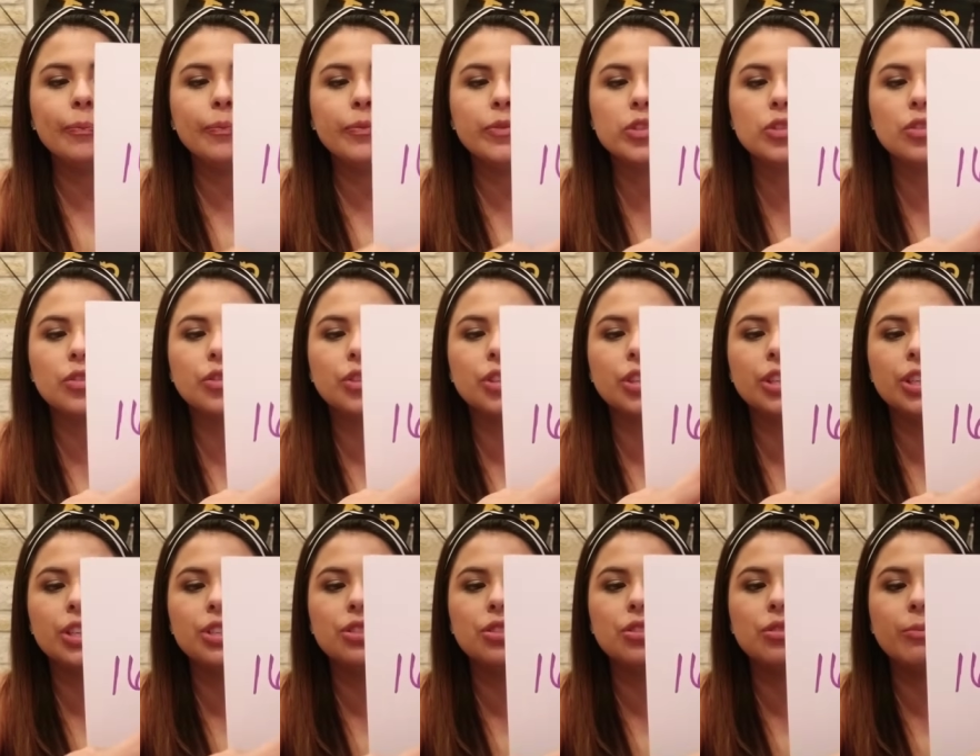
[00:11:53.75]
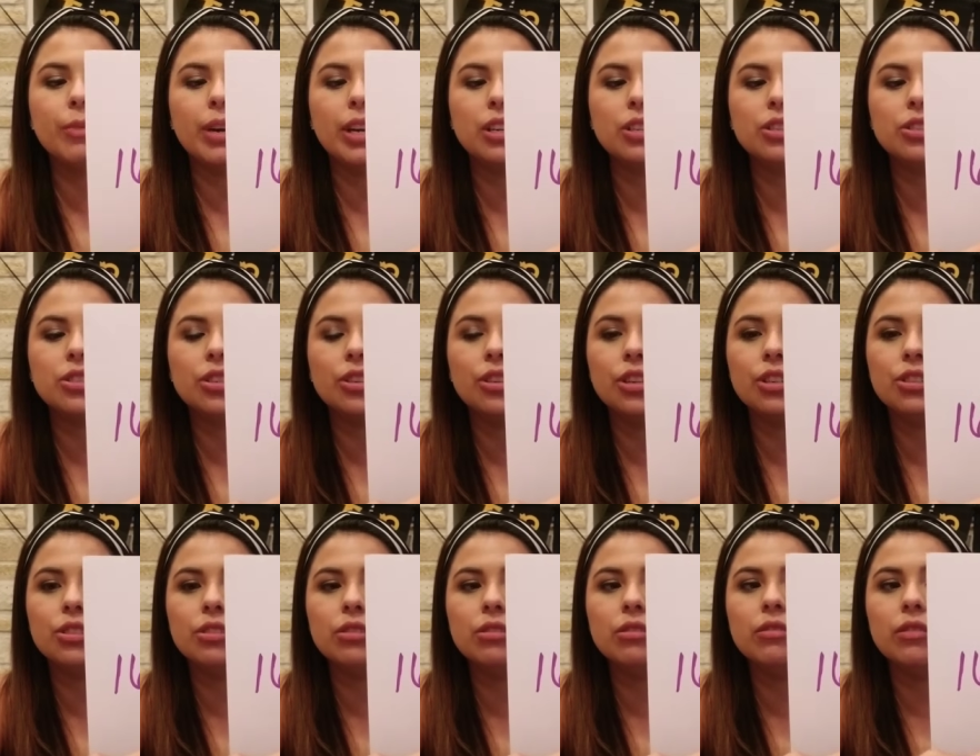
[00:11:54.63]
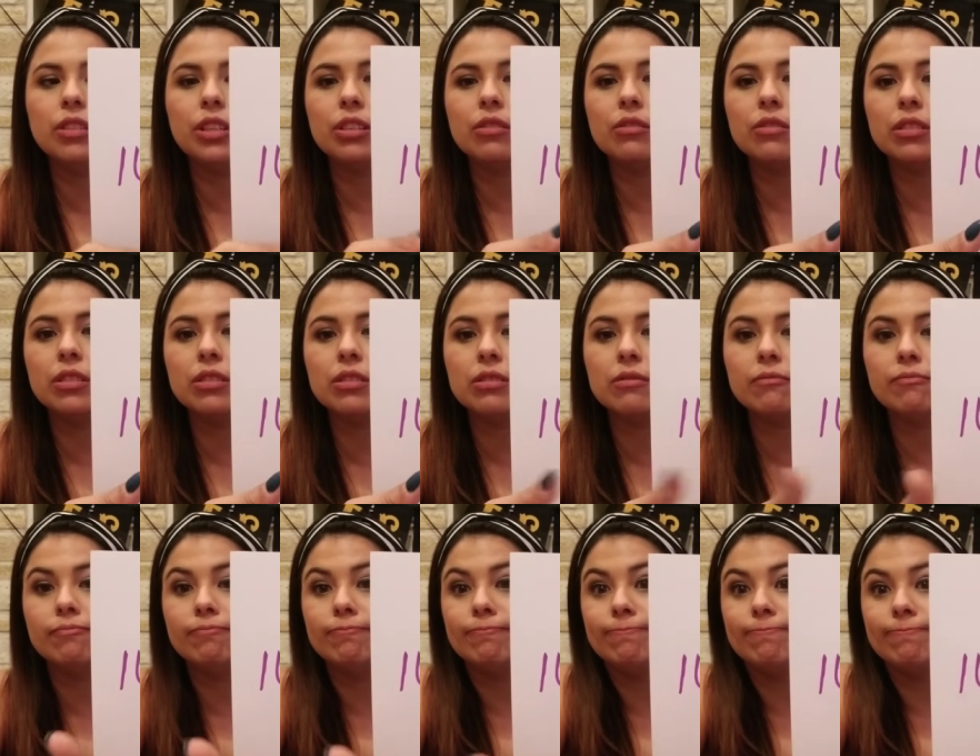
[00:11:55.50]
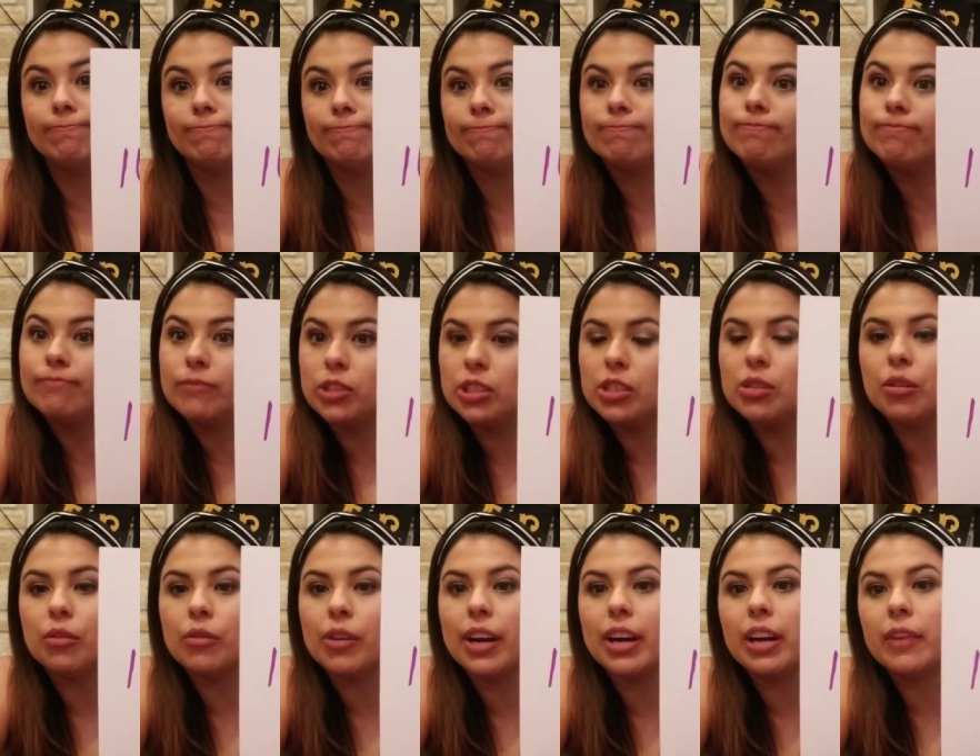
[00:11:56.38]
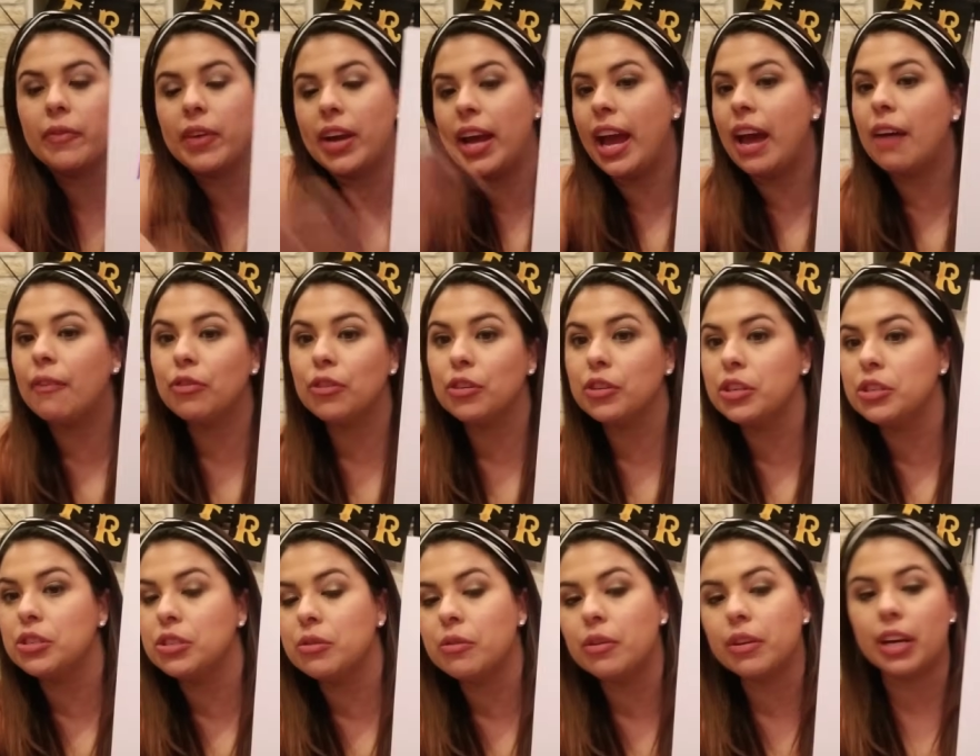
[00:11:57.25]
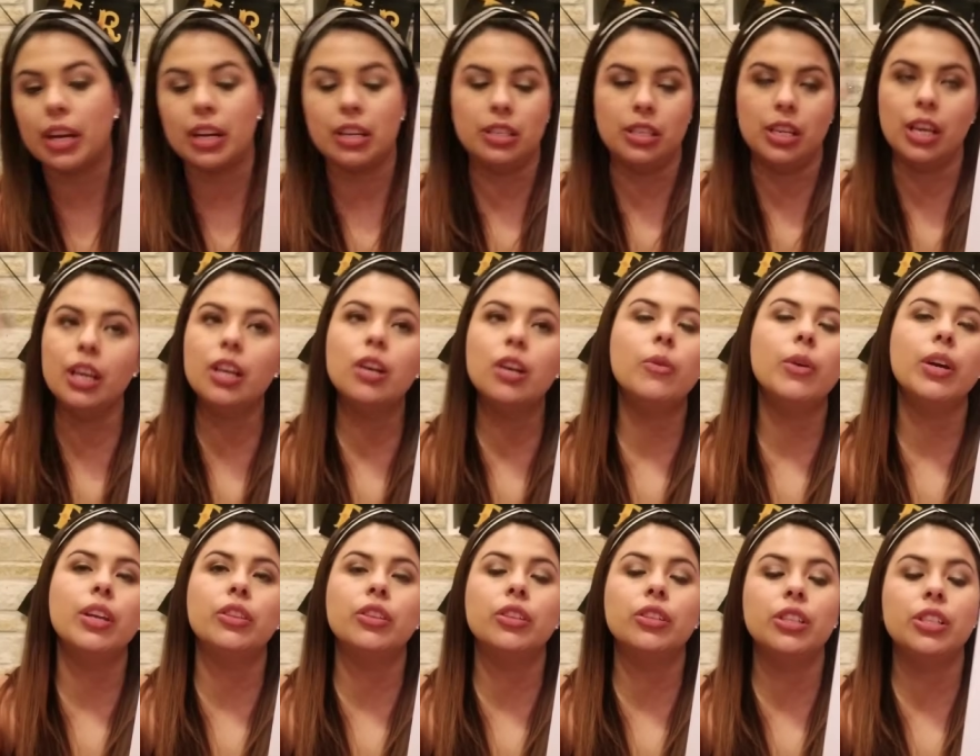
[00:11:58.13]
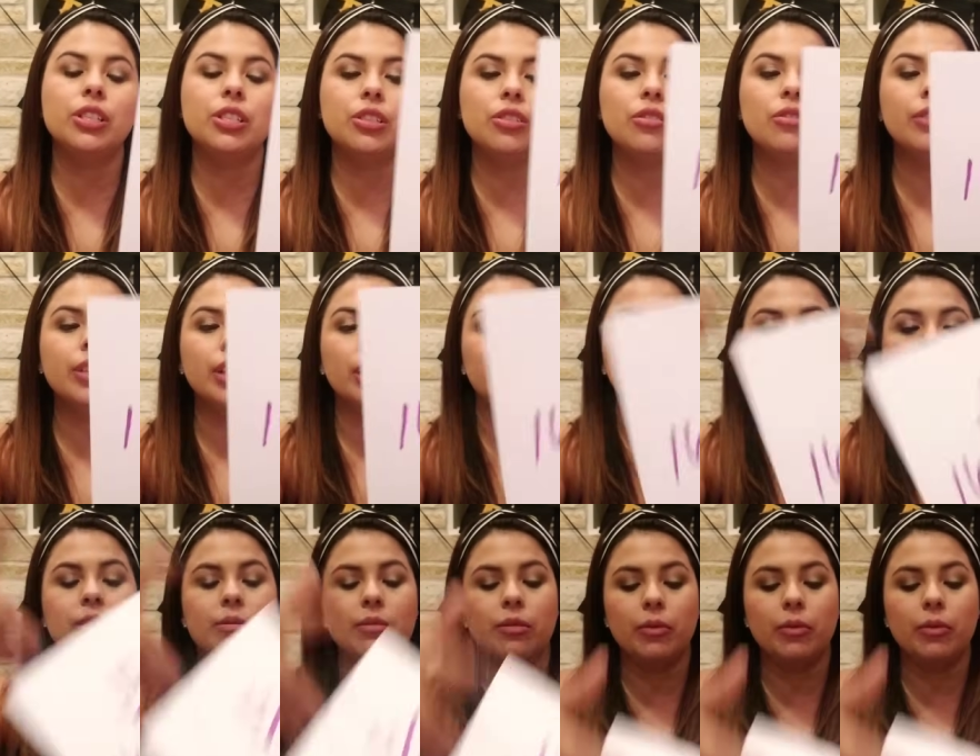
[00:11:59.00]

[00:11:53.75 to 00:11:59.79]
So 32 minus 32 equals 0, right? If I have 32 and I take away 32, that leaves me